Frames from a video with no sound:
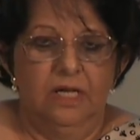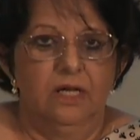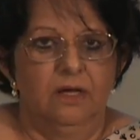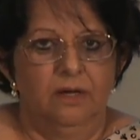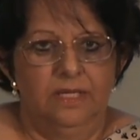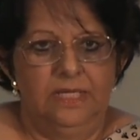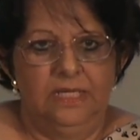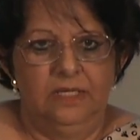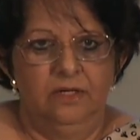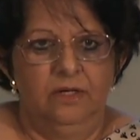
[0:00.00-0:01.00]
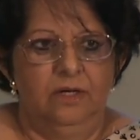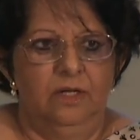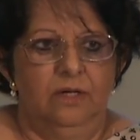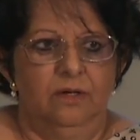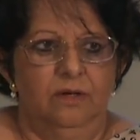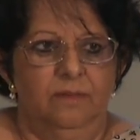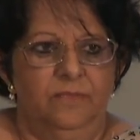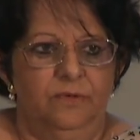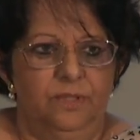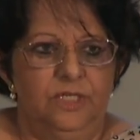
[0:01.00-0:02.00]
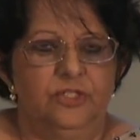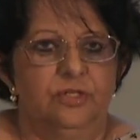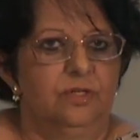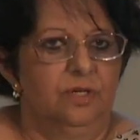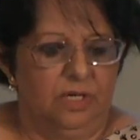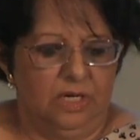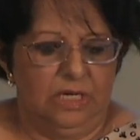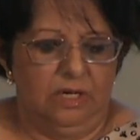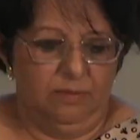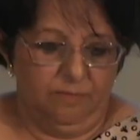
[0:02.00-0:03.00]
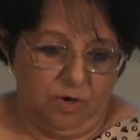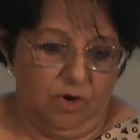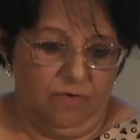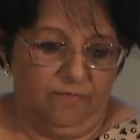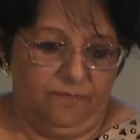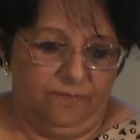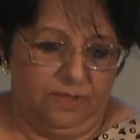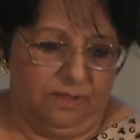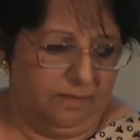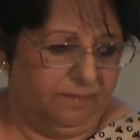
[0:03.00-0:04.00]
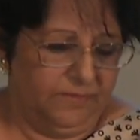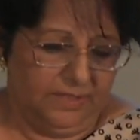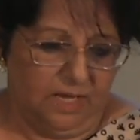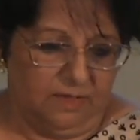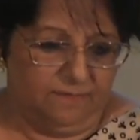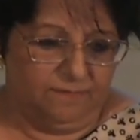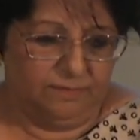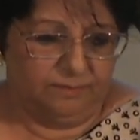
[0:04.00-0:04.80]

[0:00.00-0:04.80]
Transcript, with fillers: uh, in um, the region um, of uh, the Gulf.